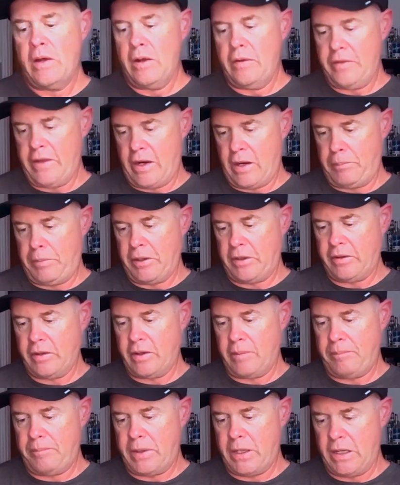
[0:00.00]
Then I picked
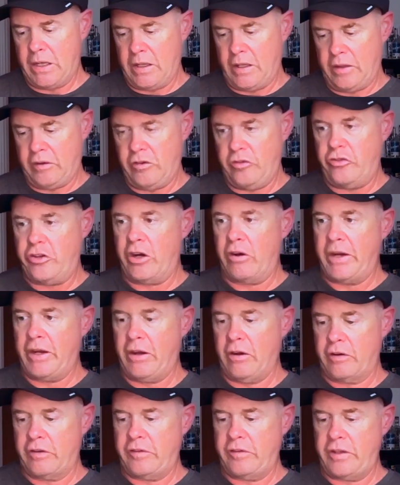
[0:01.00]
up it's Jerry
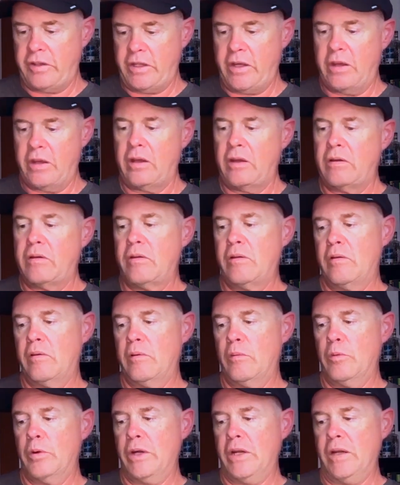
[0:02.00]
Garcia
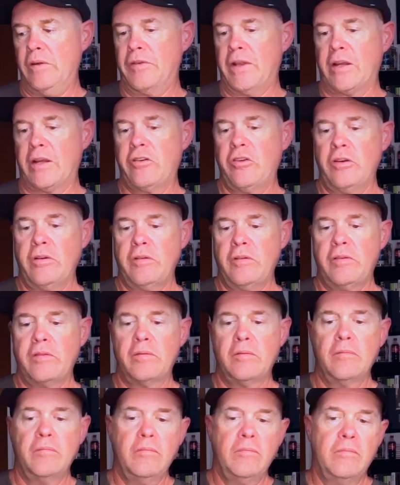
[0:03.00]
Reflections.
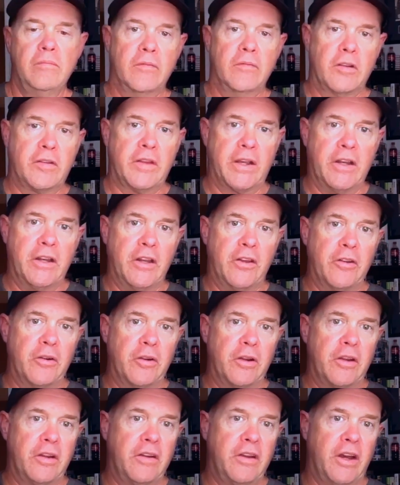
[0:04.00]
Looks like
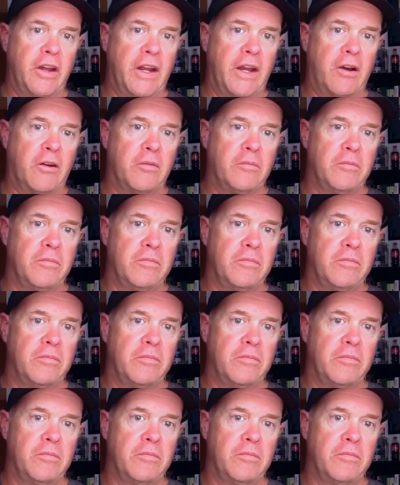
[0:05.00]
another cutout